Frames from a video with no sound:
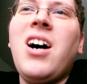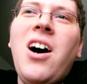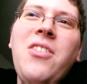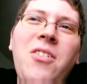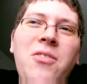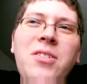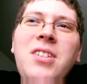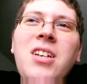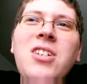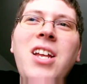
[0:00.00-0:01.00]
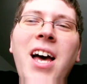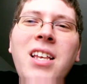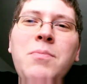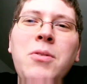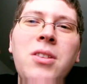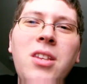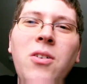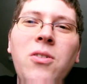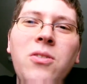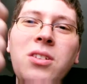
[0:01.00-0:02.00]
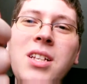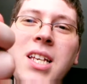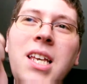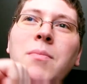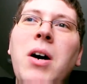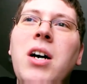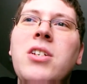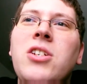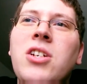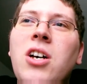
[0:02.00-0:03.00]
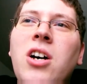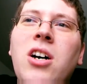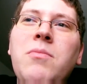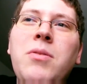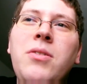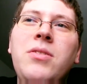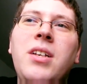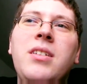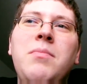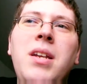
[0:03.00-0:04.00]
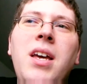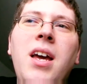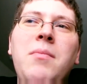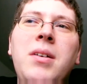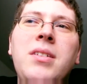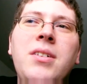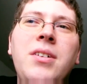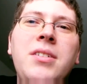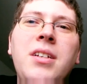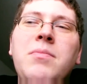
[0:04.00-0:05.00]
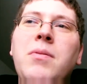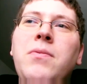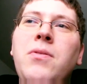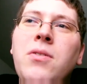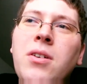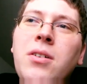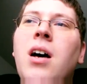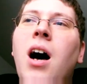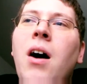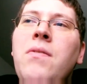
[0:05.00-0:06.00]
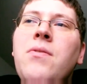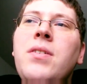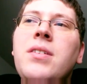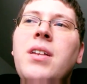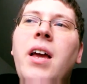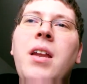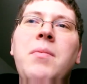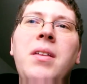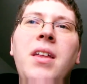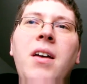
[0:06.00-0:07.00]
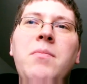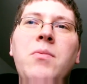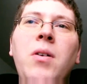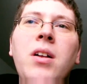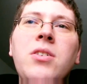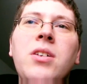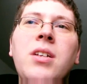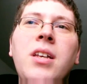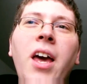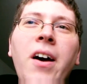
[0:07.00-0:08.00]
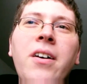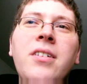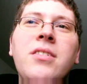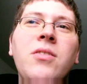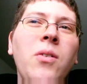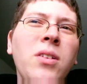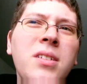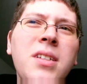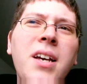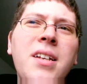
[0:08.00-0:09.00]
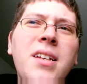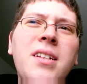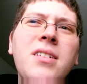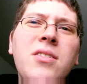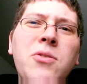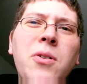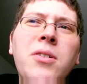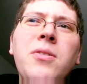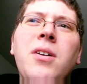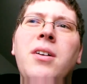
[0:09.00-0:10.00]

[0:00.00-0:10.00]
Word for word: Although the recession has put the old kibosh on producing as many anime series as before, of the recent anime that I've been watching, K-On! Is only seconded to Toradora.